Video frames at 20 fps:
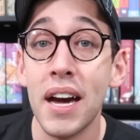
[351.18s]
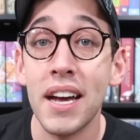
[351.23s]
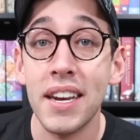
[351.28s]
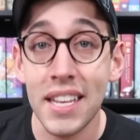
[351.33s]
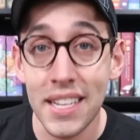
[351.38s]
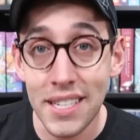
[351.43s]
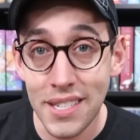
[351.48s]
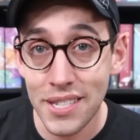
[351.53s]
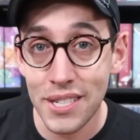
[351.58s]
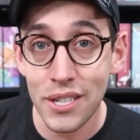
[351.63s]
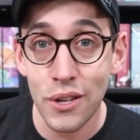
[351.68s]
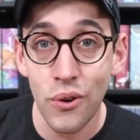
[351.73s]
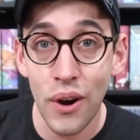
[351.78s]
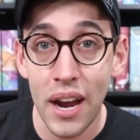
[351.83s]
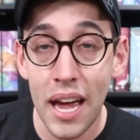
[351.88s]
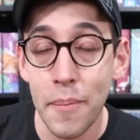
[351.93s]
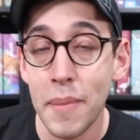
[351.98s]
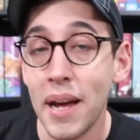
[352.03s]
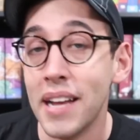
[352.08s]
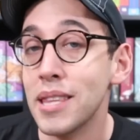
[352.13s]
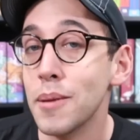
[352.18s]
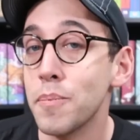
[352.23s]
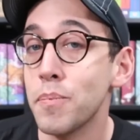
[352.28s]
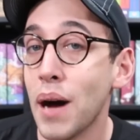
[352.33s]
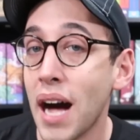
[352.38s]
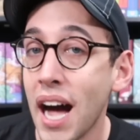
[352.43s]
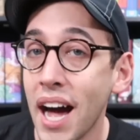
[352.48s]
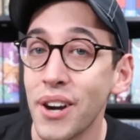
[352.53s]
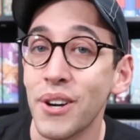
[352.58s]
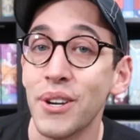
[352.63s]
me on Instagram at The
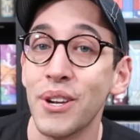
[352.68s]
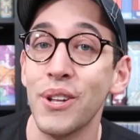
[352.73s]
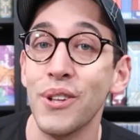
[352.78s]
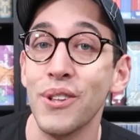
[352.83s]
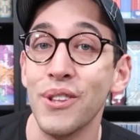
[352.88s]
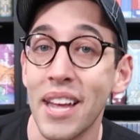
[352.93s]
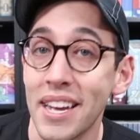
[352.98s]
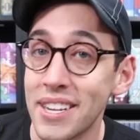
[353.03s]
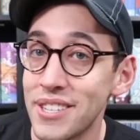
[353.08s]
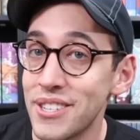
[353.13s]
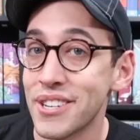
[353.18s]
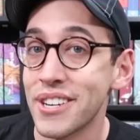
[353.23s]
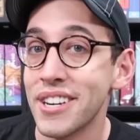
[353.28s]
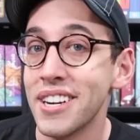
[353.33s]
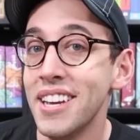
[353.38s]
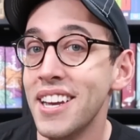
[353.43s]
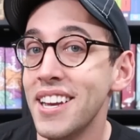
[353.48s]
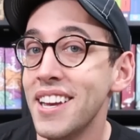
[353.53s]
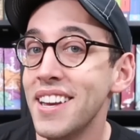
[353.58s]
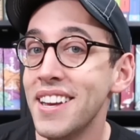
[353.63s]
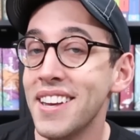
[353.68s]
Potter Collector.